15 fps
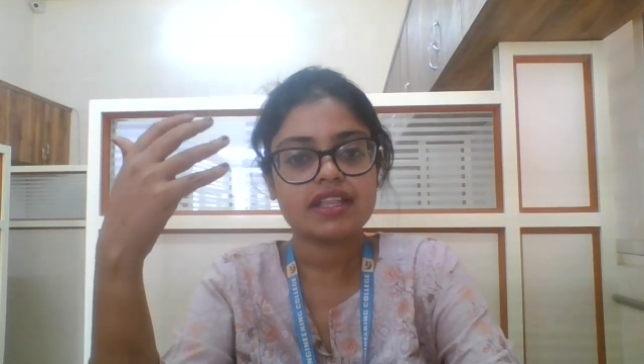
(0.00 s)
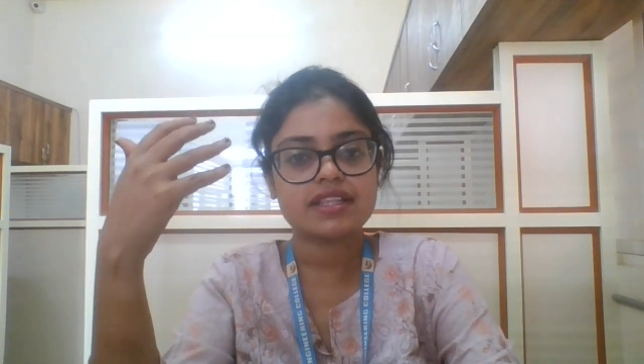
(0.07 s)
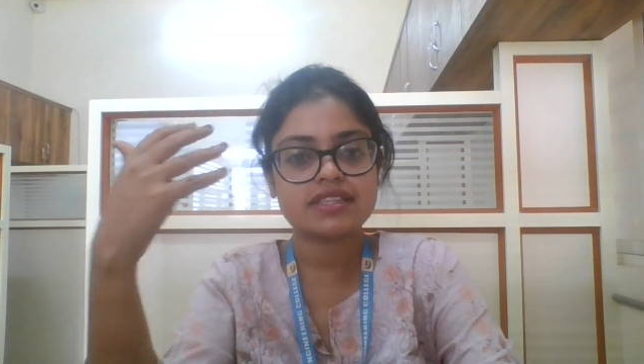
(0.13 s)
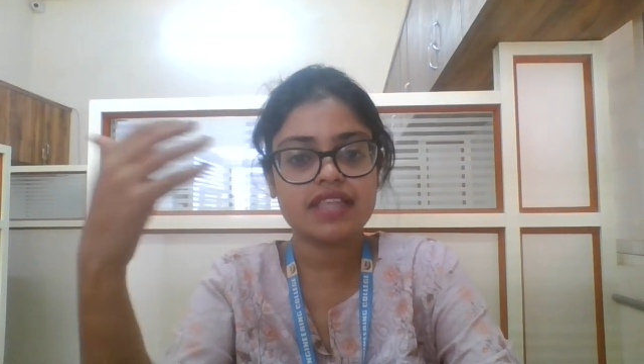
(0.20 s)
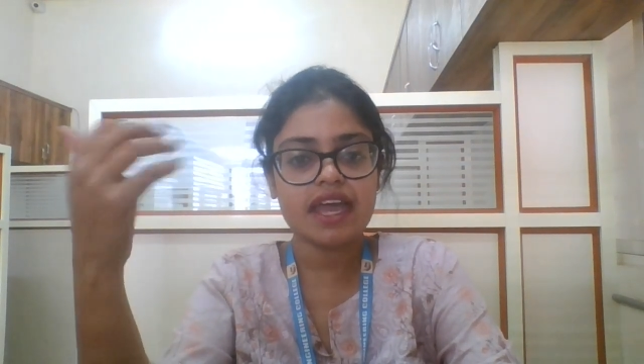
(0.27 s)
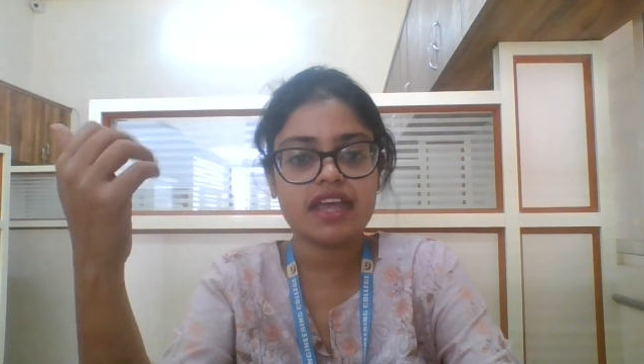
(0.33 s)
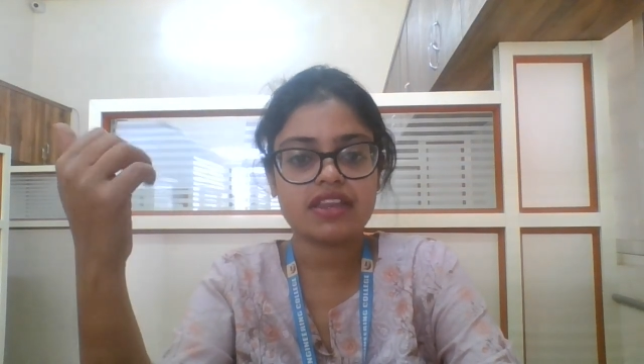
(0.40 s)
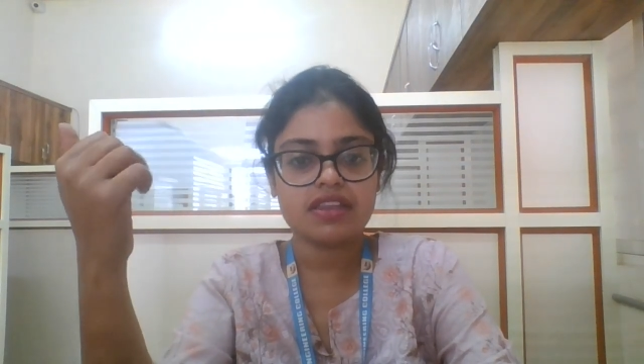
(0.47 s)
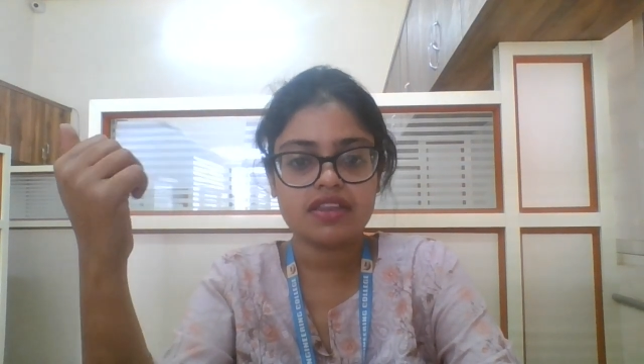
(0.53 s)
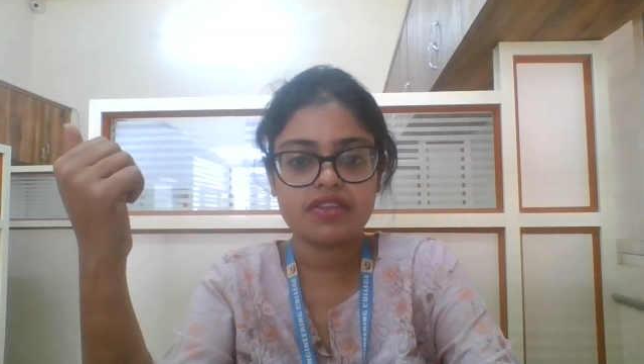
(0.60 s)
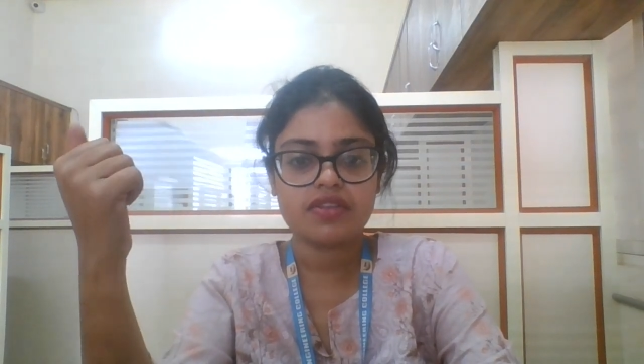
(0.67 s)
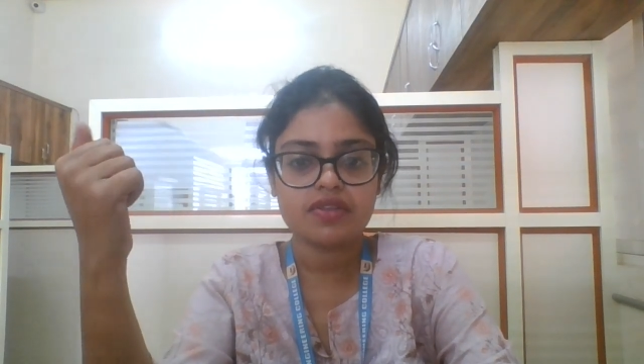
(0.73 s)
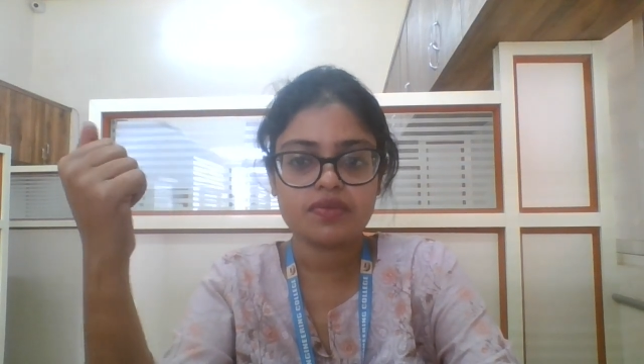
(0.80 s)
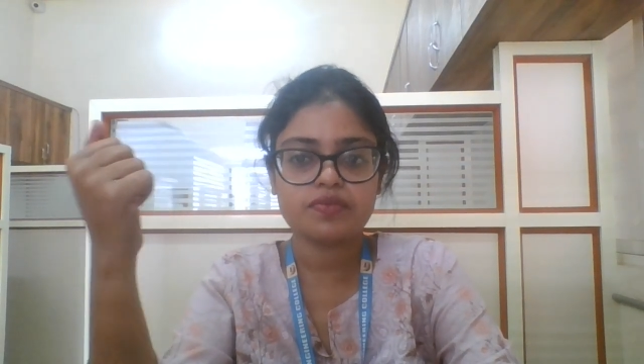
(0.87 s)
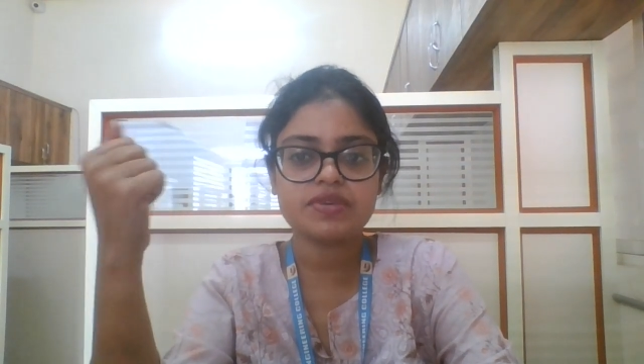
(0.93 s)
then
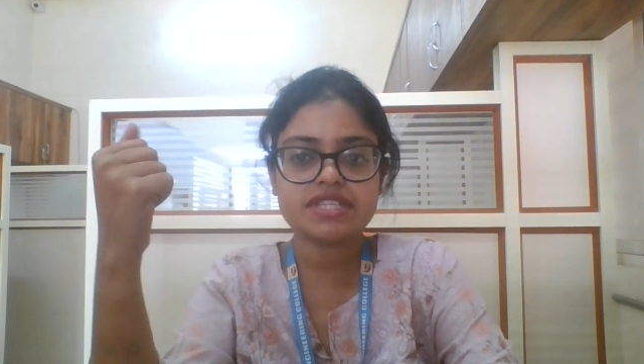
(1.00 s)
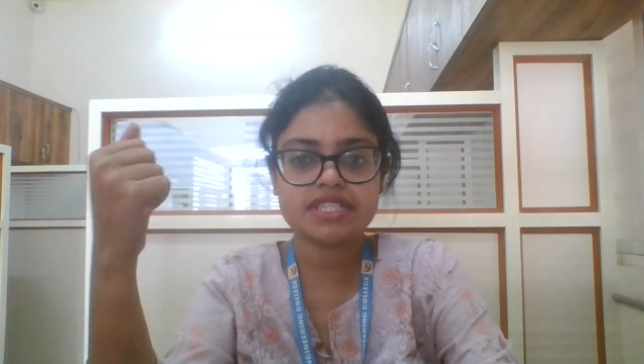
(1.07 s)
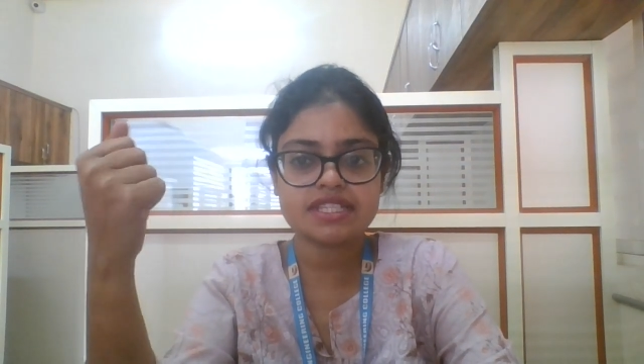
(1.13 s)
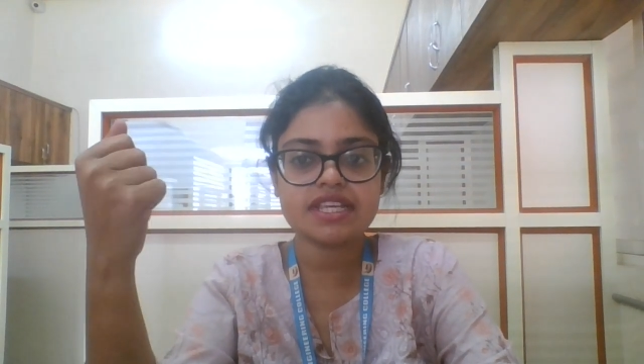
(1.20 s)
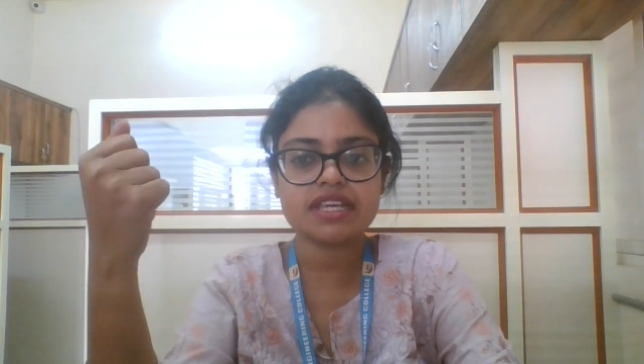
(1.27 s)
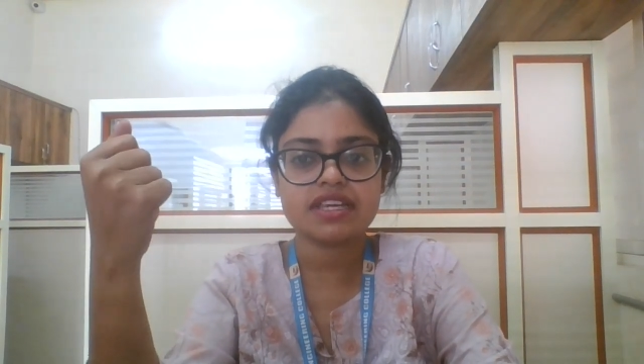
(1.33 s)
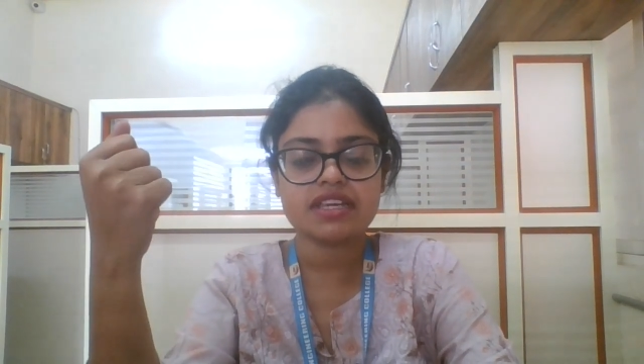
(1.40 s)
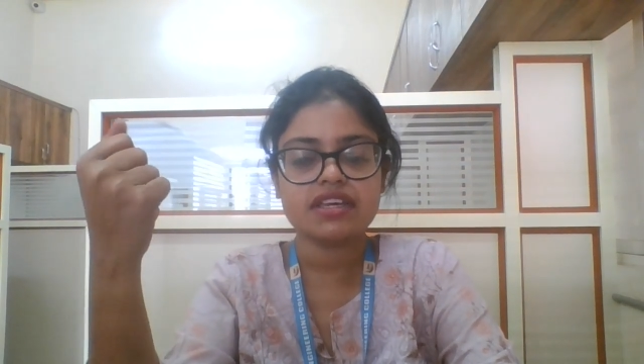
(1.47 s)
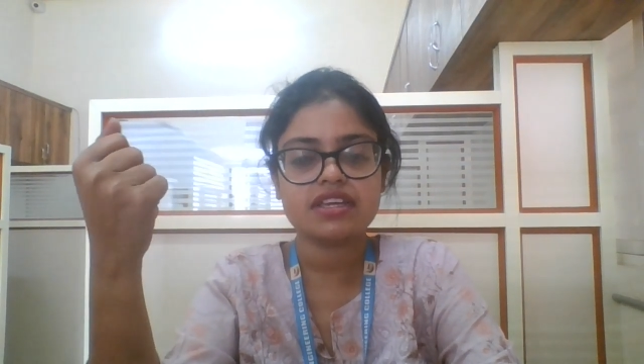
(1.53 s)
we see